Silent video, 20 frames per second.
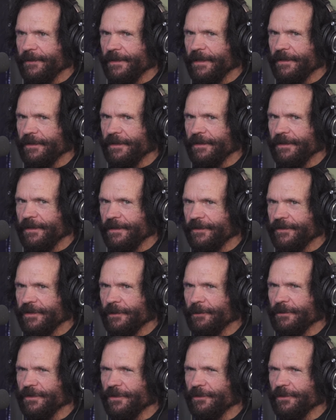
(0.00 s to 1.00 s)
Mm-hmm.
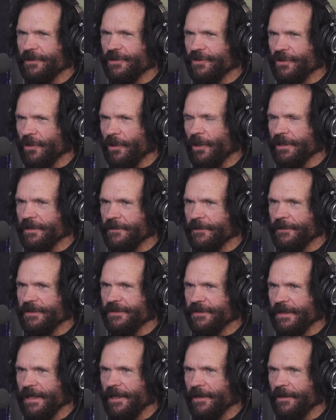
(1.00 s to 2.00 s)
And there was dogs for
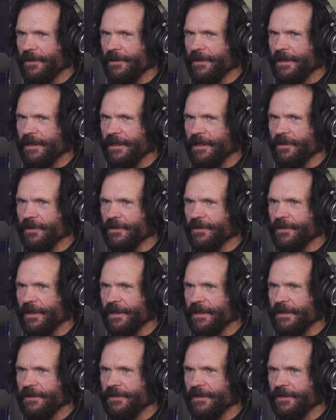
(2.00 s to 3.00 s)
sale. And he goes
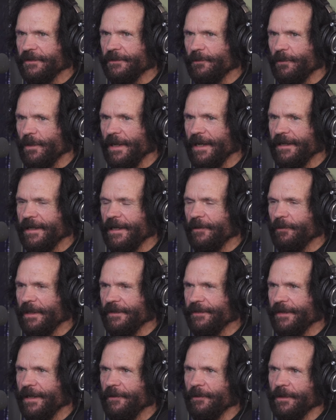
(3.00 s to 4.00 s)
looking and says, man, I
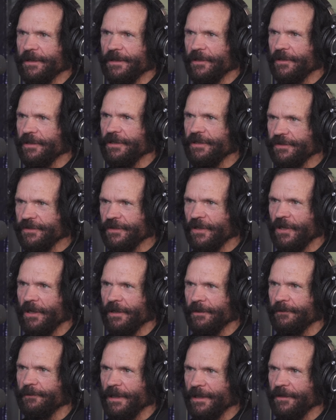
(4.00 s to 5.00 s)
want that one. He saw
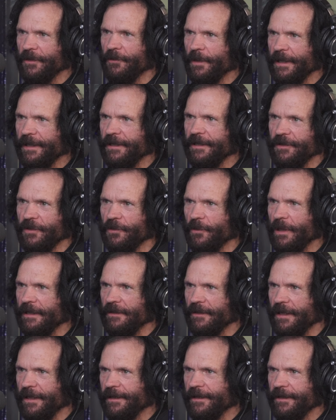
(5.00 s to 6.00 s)
it right away and he knew I'd
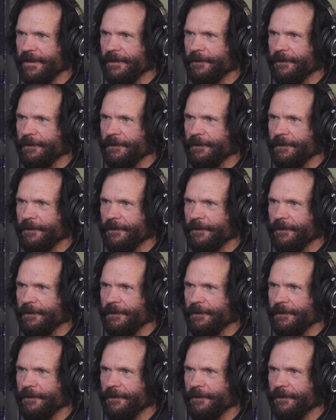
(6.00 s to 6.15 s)
like it.